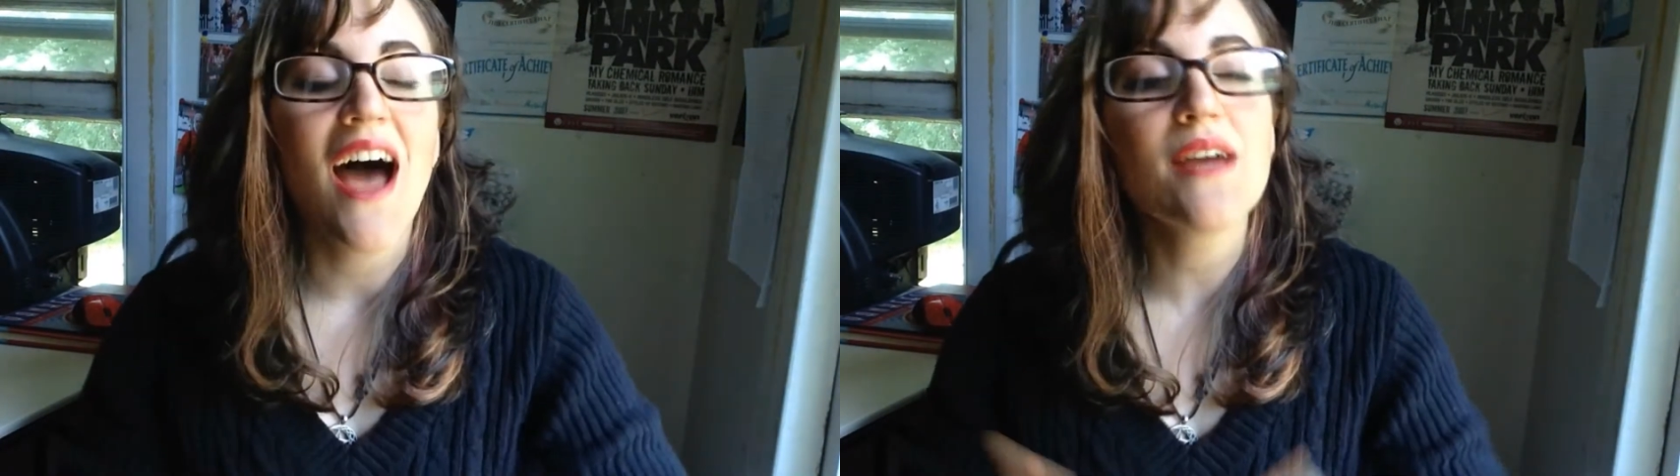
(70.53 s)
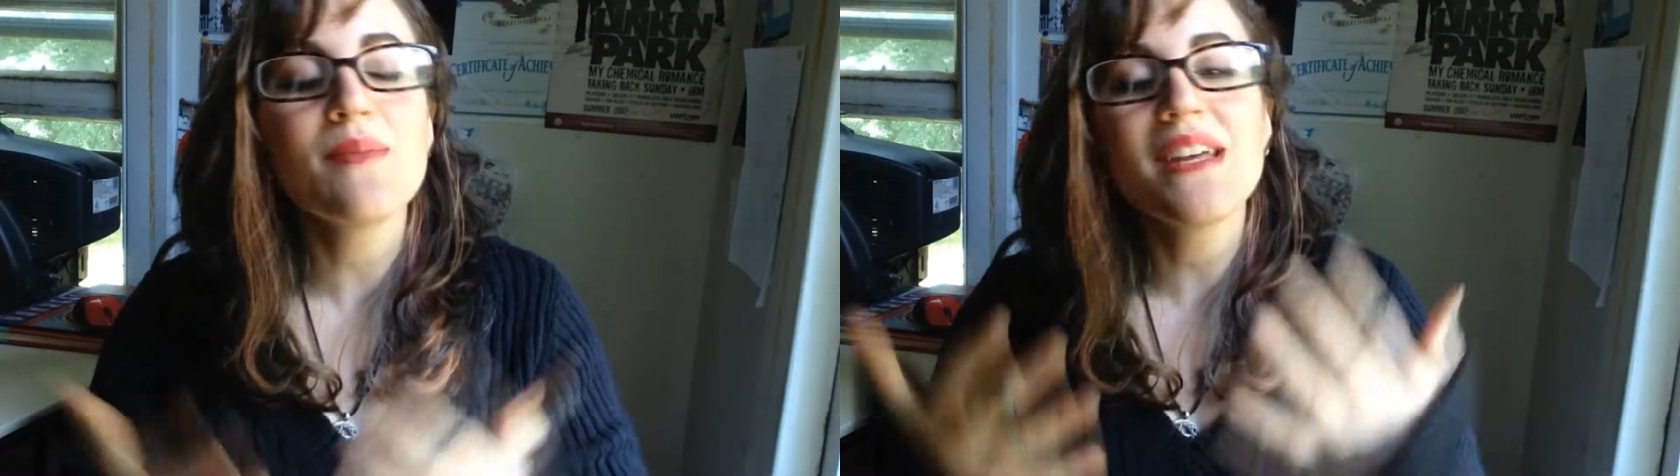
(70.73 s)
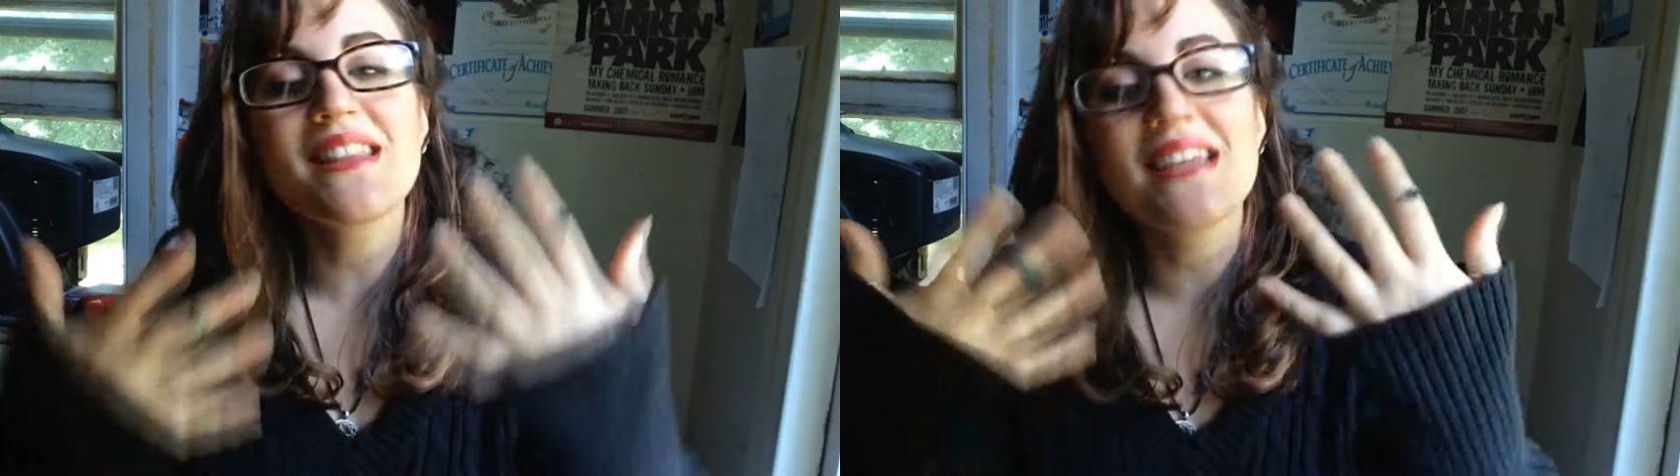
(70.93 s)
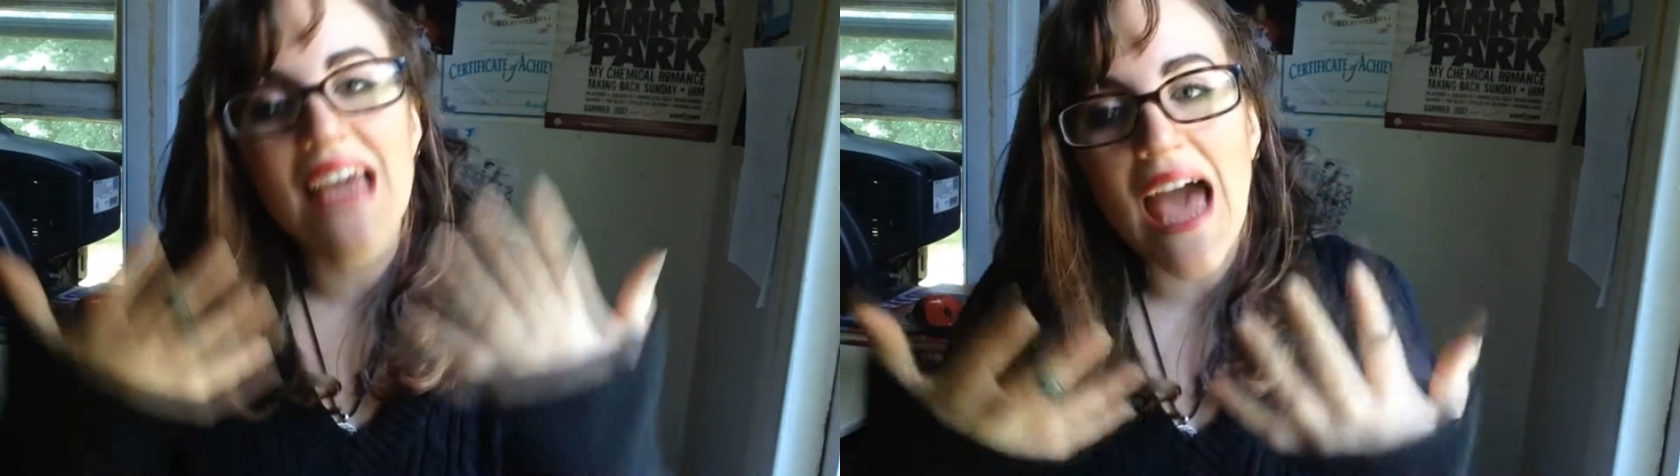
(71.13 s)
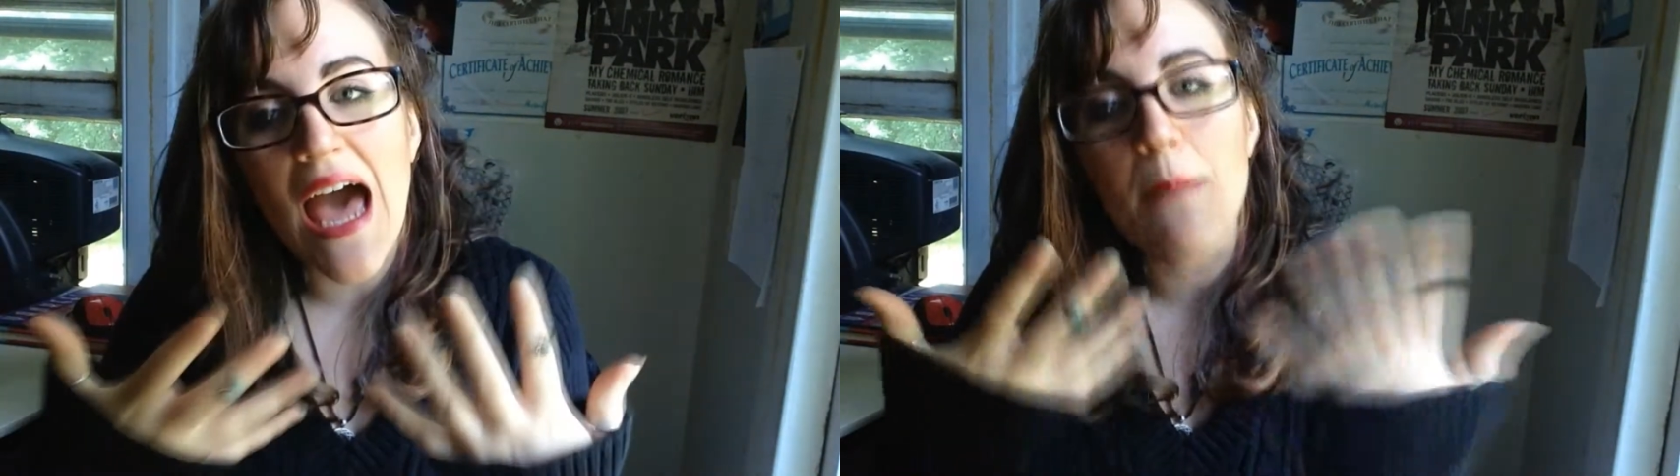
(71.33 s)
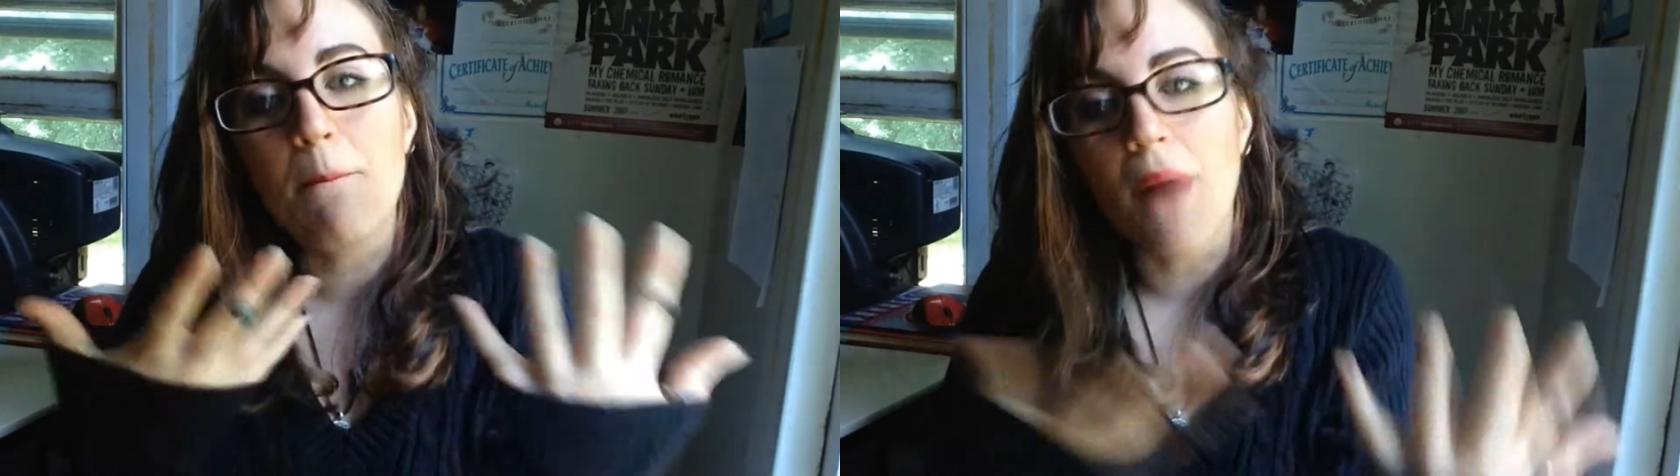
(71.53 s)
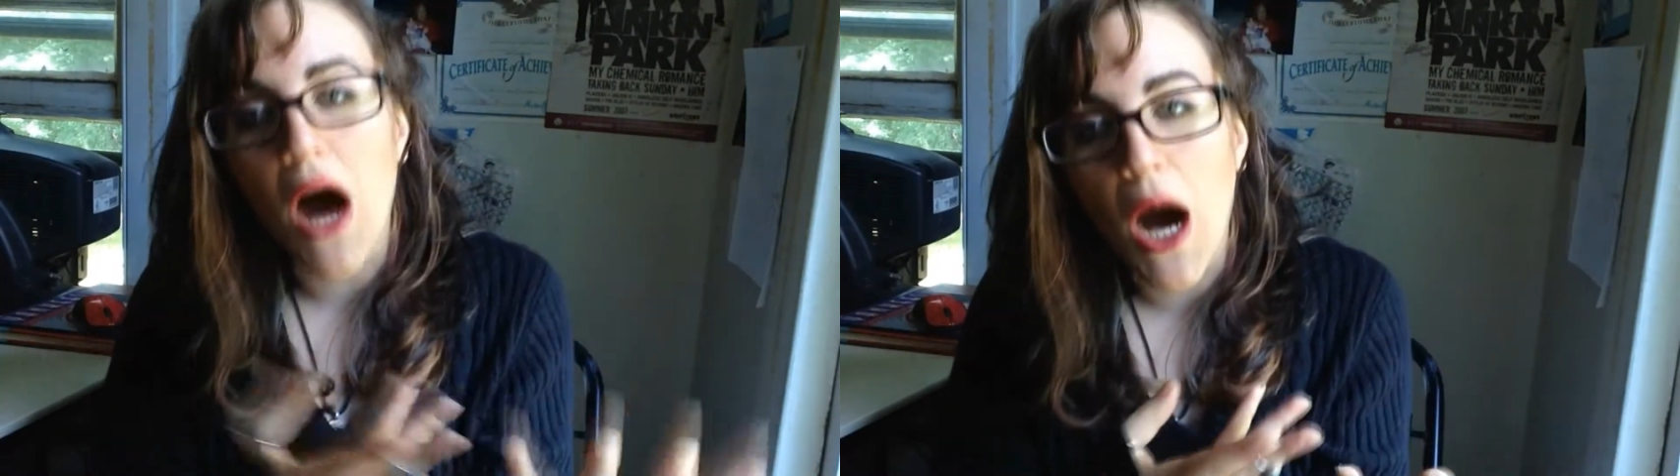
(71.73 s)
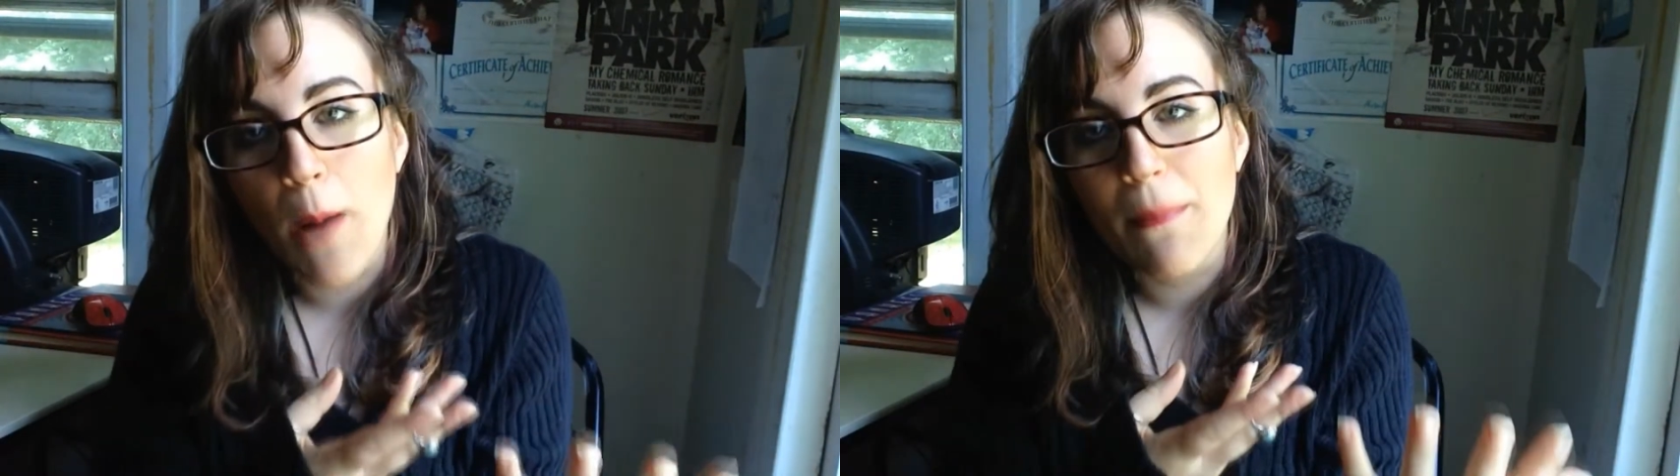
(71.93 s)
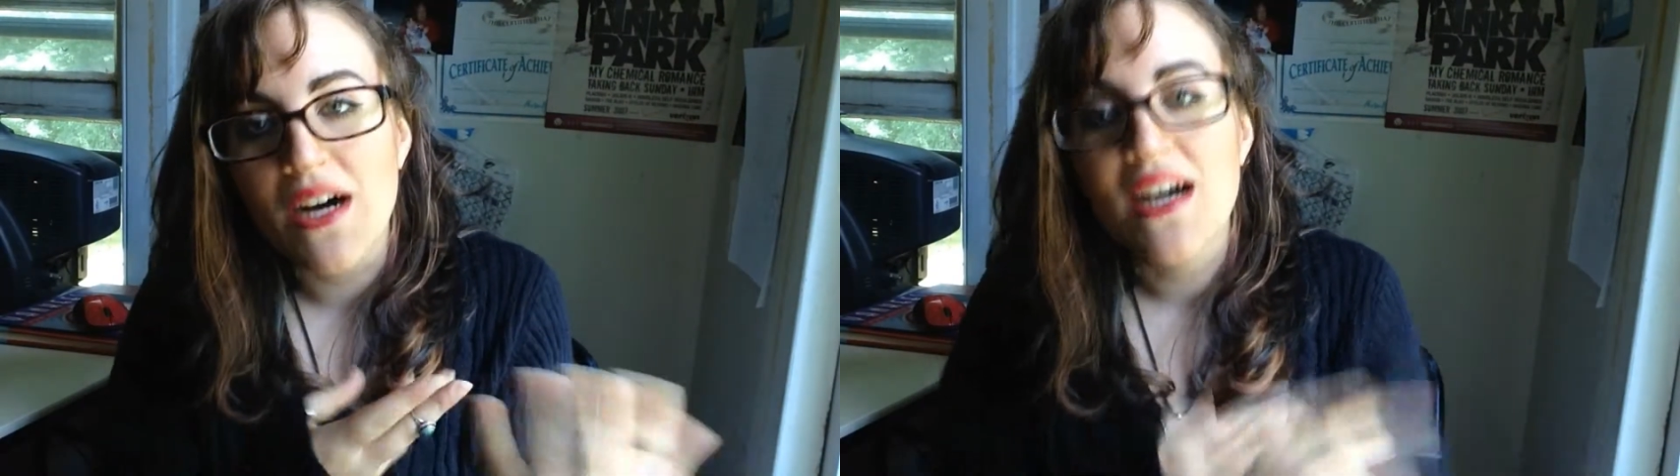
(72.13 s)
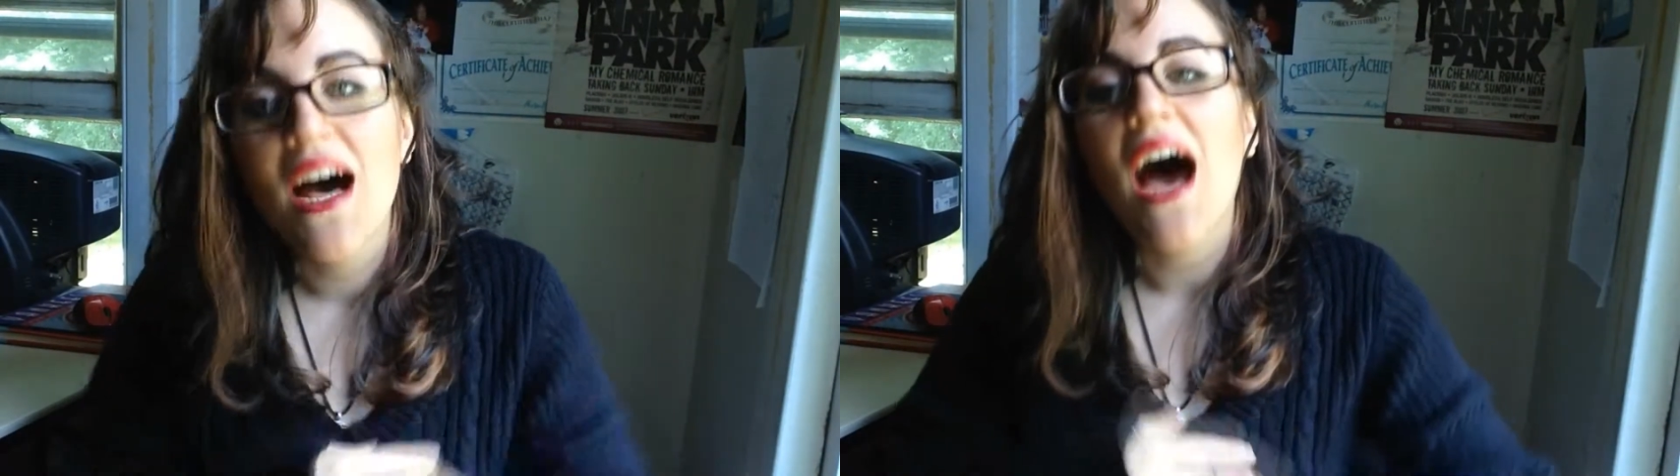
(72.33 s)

I am like the cat mom.